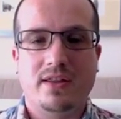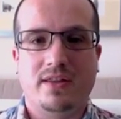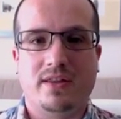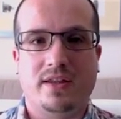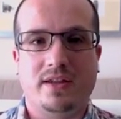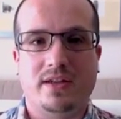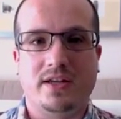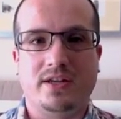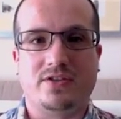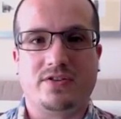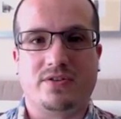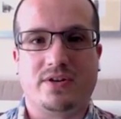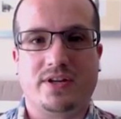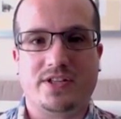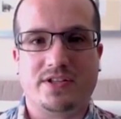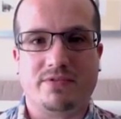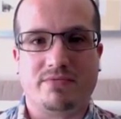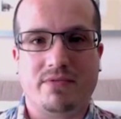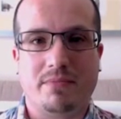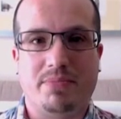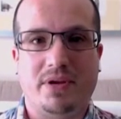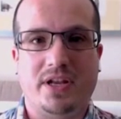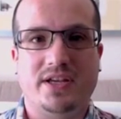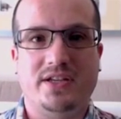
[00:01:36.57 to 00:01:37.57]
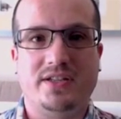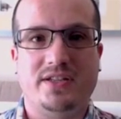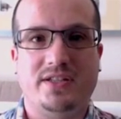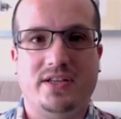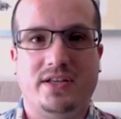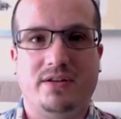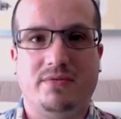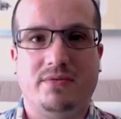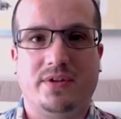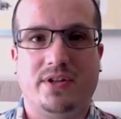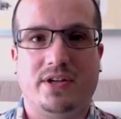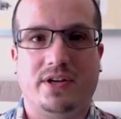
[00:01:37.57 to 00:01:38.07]
Then they tried to replace
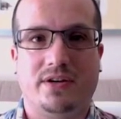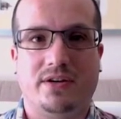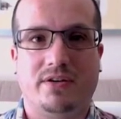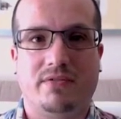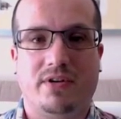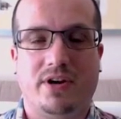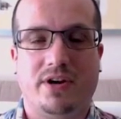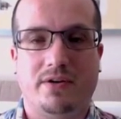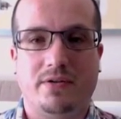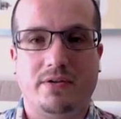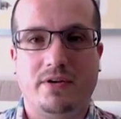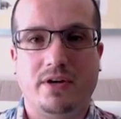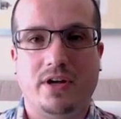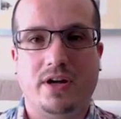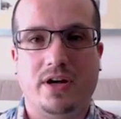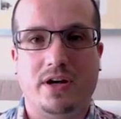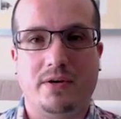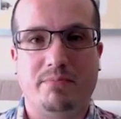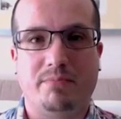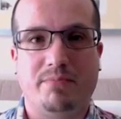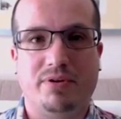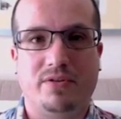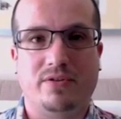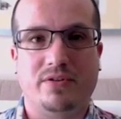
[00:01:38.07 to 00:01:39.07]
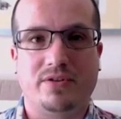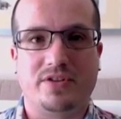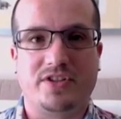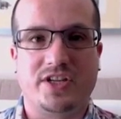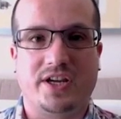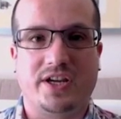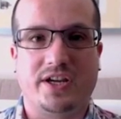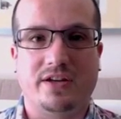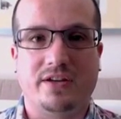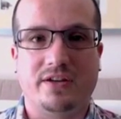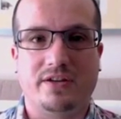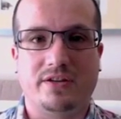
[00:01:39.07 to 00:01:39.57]
it with their own
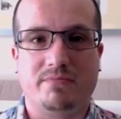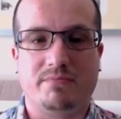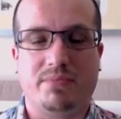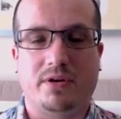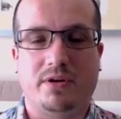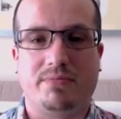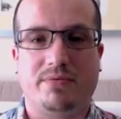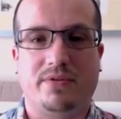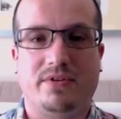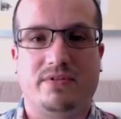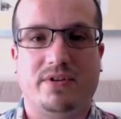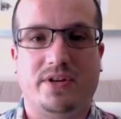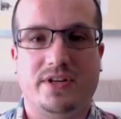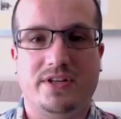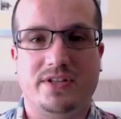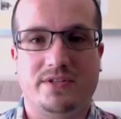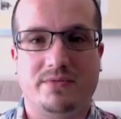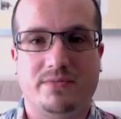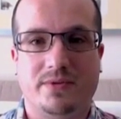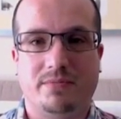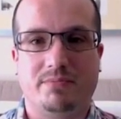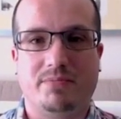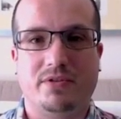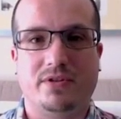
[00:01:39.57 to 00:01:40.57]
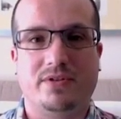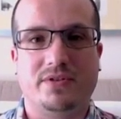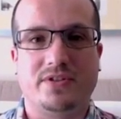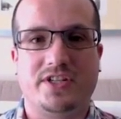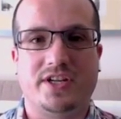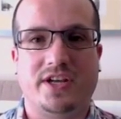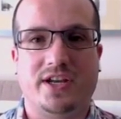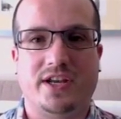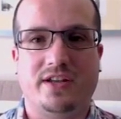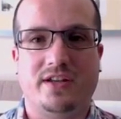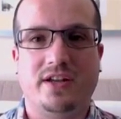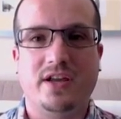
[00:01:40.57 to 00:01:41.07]
blockchain and popularize the word
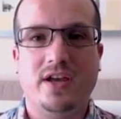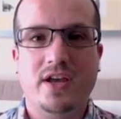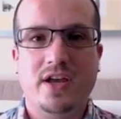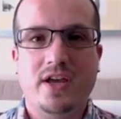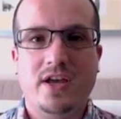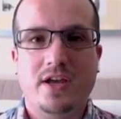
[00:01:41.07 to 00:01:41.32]
blockchain.